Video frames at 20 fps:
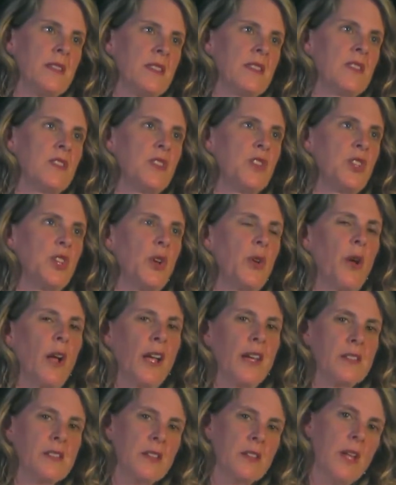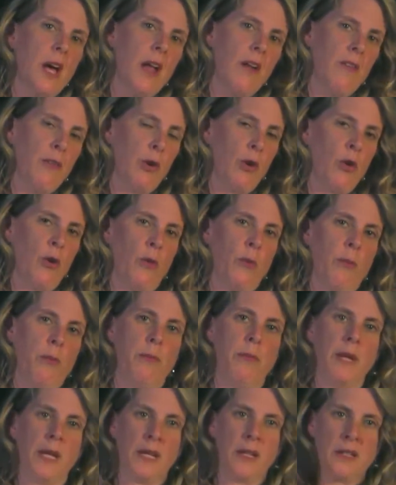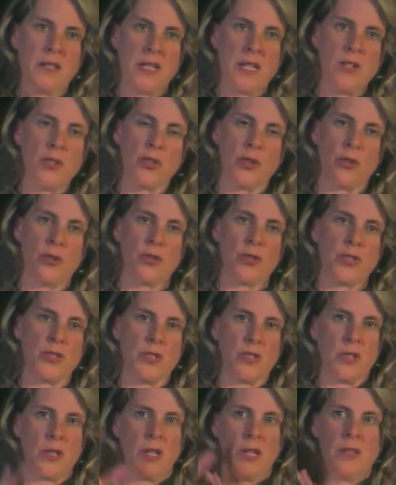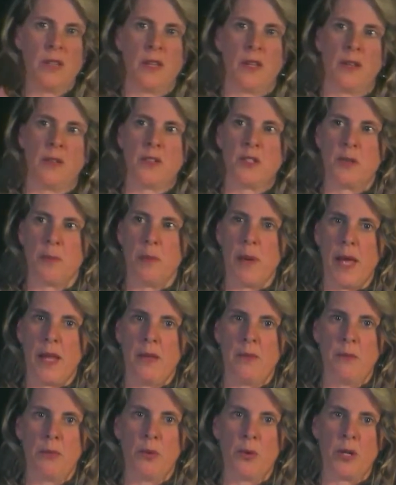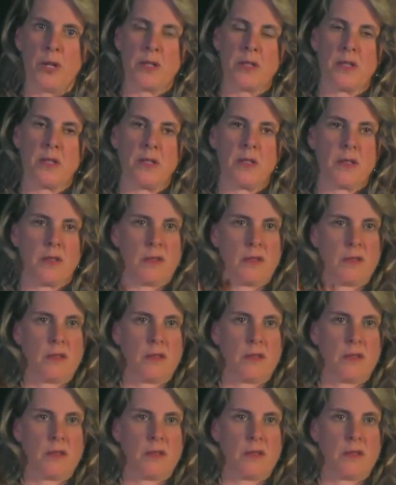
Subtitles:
is, I guess a lot of her big teachers in the Tibetan Buddhist